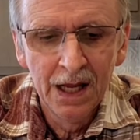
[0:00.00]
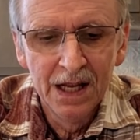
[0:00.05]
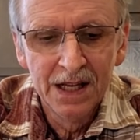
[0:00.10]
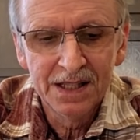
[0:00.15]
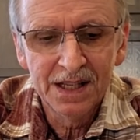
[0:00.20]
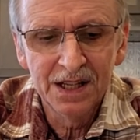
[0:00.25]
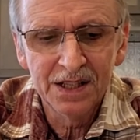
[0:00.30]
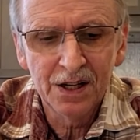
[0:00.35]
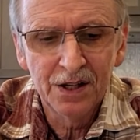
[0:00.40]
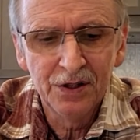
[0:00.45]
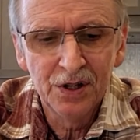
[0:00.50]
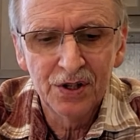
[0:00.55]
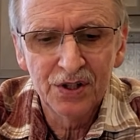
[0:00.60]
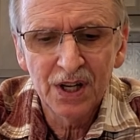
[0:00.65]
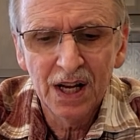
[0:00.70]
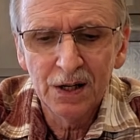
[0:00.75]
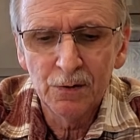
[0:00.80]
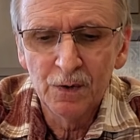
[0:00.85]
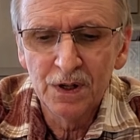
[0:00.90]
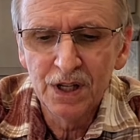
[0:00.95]
says on their
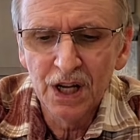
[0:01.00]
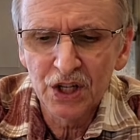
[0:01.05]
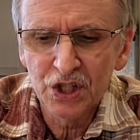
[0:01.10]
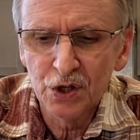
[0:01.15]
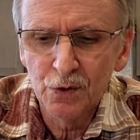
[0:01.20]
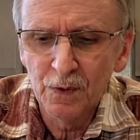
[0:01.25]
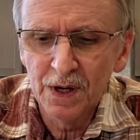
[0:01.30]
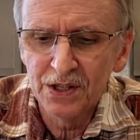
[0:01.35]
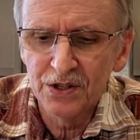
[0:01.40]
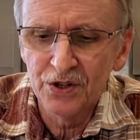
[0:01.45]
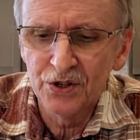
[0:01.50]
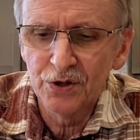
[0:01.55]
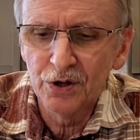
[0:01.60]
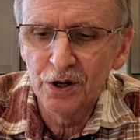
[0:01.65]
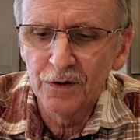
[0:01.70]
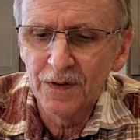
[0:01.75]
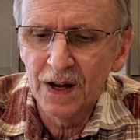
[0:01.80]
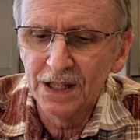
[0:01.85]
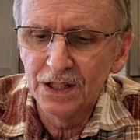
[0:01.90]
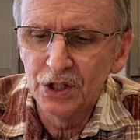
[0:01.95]
site, reduction rates are
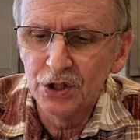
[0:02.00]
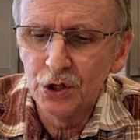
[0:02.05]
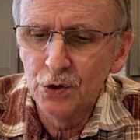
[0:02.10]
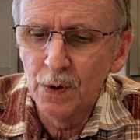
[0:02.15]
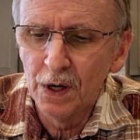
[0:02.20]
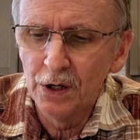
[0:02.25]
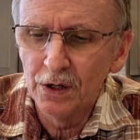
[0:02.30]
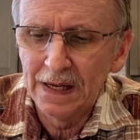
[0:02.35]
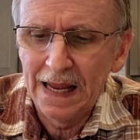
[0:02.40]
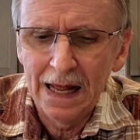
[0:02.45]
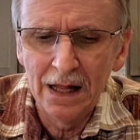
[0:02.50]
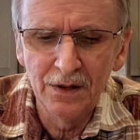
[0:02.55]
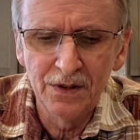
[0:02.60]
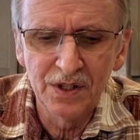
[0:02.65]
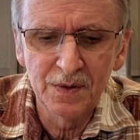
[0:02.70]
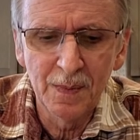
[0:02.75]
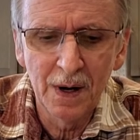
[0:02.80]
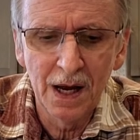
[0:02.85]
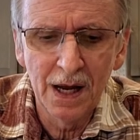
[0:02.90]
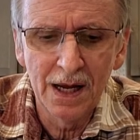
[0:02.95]
certified to 200
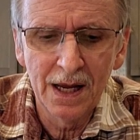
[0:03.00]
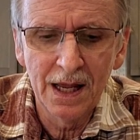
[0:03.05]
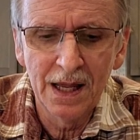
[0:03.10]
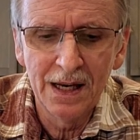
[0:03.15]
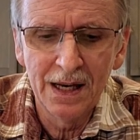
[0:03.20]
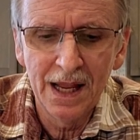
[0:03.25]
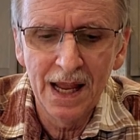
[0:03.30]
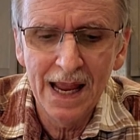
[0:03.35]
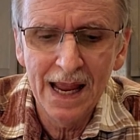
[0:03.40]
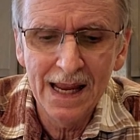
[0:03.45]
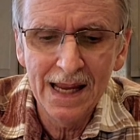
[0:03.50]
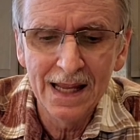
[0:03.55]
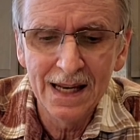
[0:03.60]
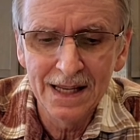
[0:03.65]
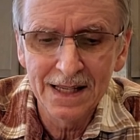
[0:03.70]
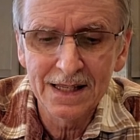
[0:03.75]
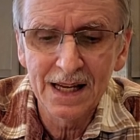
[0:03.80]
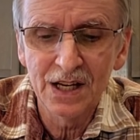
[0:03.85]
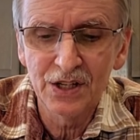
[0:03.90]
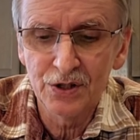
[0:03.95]
gallons by an
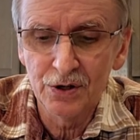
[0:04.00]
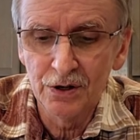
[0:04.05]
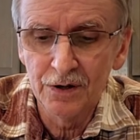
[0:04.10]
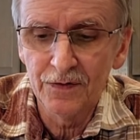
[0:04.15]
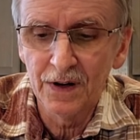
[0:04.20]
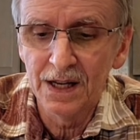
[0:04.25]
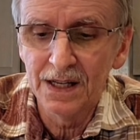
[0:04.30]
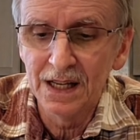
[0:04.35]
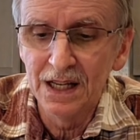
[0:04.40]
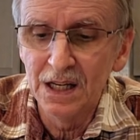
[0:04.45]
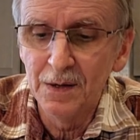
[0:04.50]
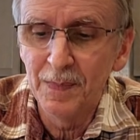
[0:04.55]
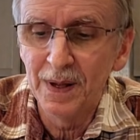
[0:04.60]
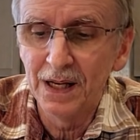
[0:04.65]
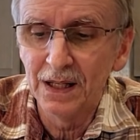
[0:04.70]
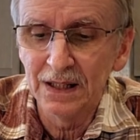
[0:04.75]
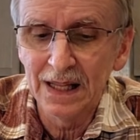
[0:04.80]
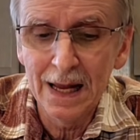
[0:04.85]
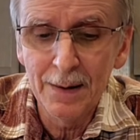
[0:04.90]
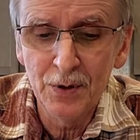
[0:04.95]
ANSI certified
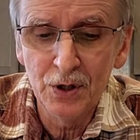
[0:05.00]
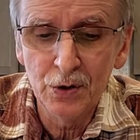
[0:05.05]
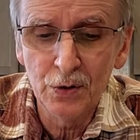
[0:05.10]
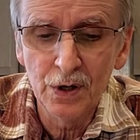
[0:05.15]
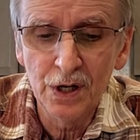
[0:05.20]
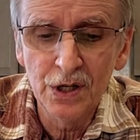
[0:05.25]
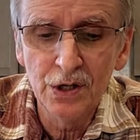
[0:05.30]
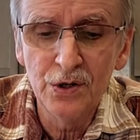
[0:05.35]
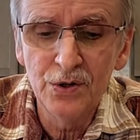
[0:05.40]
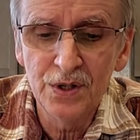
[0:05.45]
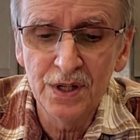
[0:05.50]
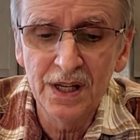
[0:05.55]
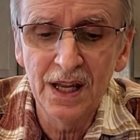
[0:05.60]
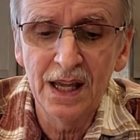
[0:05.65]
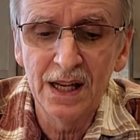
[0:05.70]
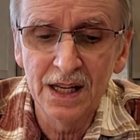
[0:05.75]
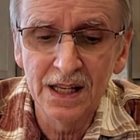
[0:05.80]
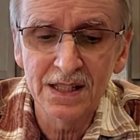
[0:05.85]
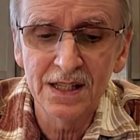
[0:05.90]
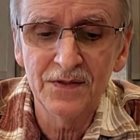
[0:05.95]
independent laboratory using
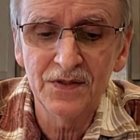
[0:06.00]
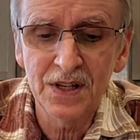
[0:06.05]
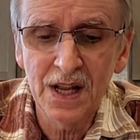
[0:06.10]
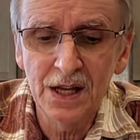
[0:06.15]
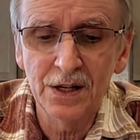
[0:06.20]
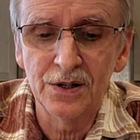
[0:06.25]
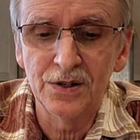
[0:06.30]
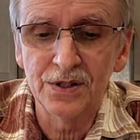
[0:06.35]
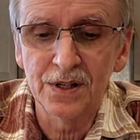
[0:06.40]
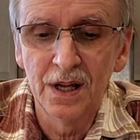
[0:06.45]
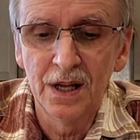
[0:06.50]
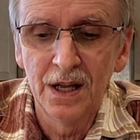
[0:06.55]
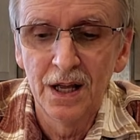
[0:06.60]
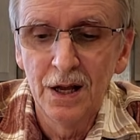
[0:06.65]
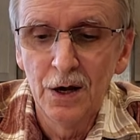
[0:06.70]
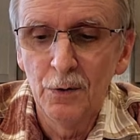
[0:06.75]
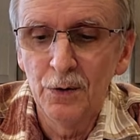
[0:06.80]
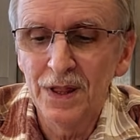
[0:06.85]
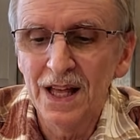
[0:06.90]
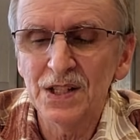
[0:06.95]
NSF standards.
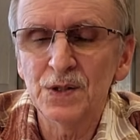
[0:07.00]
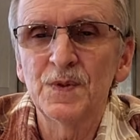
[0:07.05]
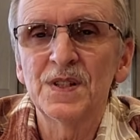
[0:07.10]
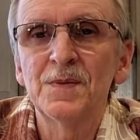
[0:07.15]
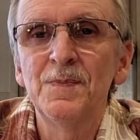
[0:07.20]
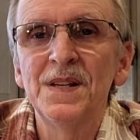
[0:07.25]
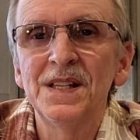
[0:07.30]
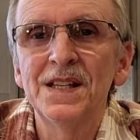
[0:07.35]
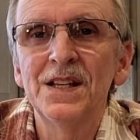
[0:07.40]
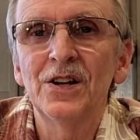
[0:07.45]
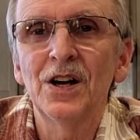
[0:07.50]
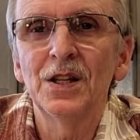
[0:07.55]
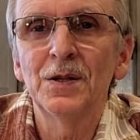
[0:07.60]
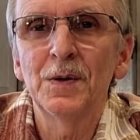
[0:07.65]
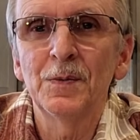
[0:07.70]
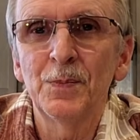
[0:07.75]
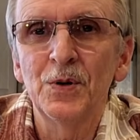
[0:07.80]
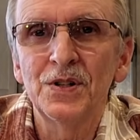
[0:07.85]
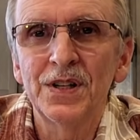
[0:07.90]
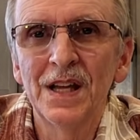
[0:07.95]
Well, that's what's missing on
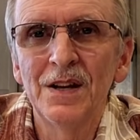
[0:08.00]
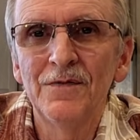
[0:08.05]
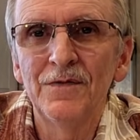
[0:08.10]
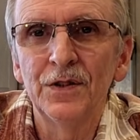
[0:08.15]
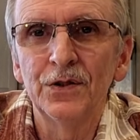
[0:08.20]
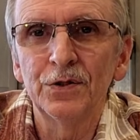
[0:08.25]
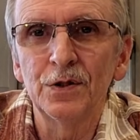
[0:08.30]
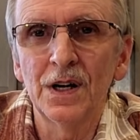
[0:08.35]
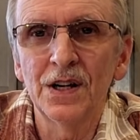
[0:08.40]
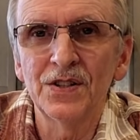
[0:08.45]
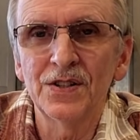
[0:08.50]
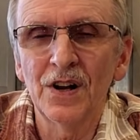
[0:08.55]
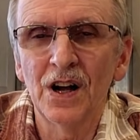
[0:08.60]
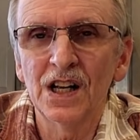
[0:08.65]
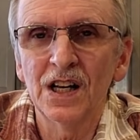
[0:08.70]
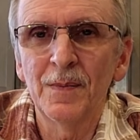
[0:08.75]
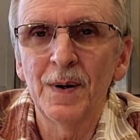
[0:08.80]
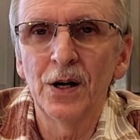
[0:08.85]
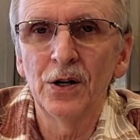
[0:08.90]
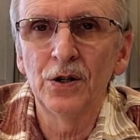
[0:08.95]
the pretend filter I was
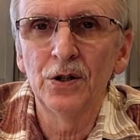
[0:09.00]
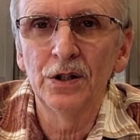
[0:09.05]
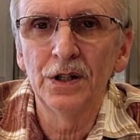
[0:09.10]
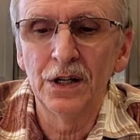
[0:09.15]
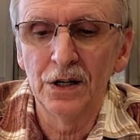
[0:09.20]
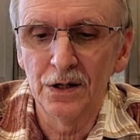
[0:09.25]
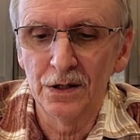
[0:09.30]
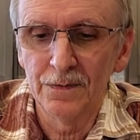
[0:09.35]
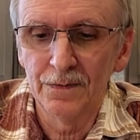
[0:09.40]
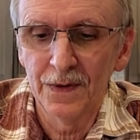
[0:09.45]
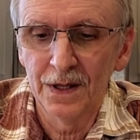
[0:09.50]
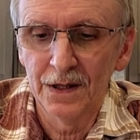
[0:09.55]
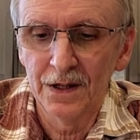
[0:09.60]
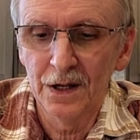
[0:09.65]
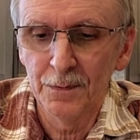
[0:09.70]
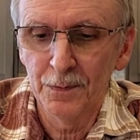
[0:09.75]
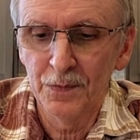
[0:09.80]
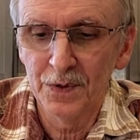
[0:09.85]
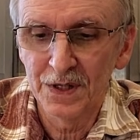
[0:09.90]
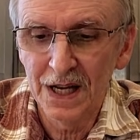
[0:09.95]
talking about earlier.
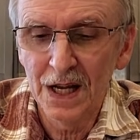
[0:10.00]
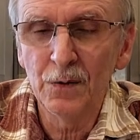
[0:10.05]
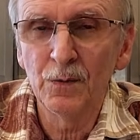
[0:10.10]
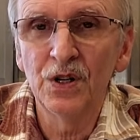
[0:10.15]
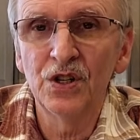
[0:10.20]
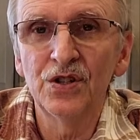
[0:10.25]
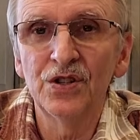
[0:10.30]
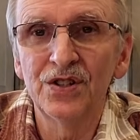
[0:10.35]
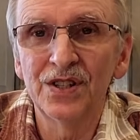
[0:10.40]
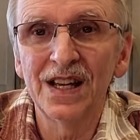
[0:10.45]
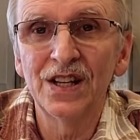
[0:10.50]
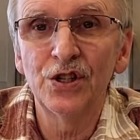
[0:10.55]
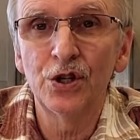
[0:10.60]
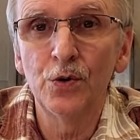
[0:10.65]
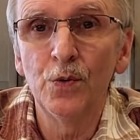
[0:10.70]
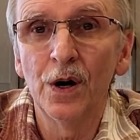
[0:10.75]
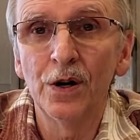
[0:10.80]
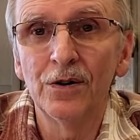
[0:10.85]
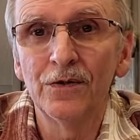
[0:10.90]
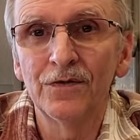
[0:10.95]
The pretend one should say
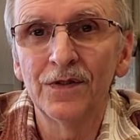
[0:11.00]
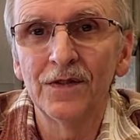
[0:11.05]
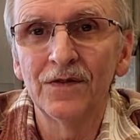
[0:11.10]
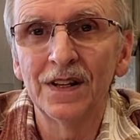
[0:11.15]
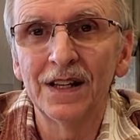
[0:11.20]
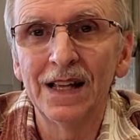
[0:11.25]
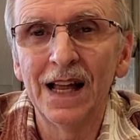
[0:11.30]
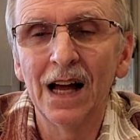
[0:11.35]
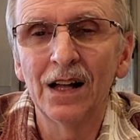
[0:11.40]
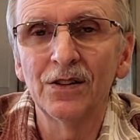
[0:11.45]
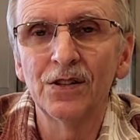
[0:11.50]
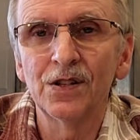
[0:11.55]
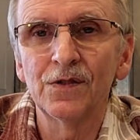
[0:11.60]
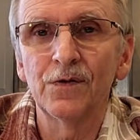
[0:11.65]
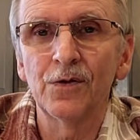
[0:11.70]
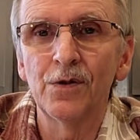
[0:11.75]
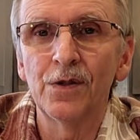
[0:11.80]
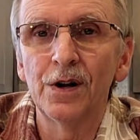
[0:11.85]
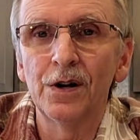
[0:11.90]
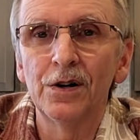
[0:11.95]
250 gallons
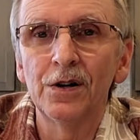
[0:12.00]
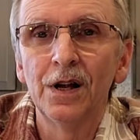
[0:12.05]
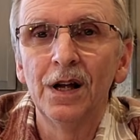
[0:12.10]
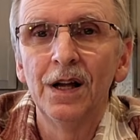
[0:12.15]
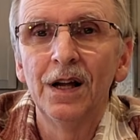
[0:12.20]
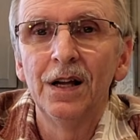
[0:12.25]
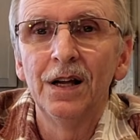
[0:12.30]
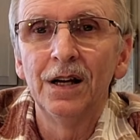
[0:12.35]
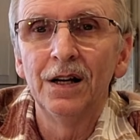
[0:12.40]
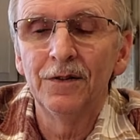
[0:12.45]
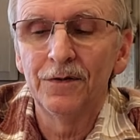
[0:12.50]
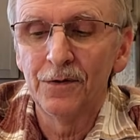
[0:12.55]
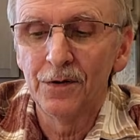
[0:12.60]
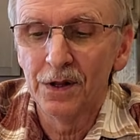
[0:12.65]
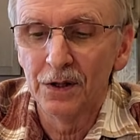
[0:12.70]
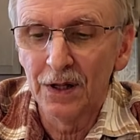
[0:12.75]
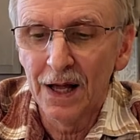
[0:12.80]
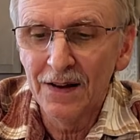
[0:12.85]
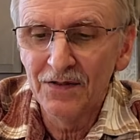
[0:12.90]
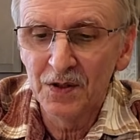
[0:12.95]
for their for
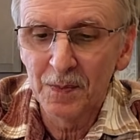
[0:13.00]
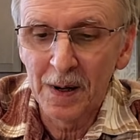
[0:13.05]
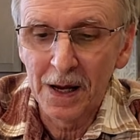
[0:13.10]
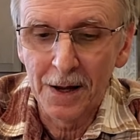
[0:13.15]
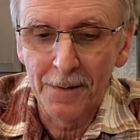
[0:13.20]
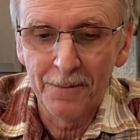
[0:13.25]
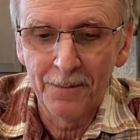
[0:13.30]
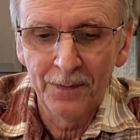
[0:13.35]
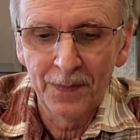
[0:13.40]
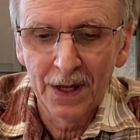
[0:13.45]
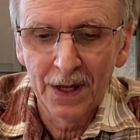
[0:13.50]
the lifespan.